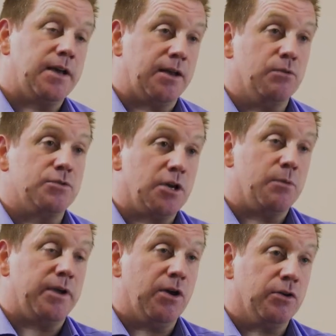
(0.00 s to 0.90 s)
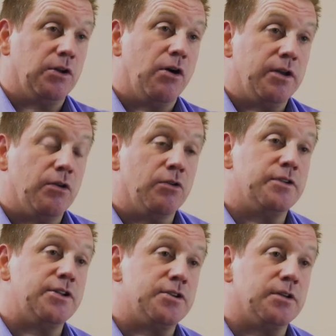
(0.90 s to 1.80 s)
can also be online and on
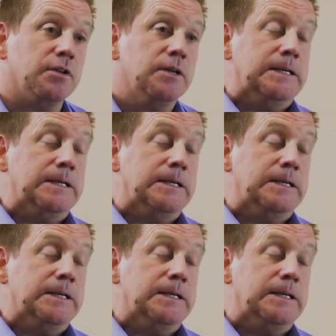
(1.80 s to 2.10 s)
digital.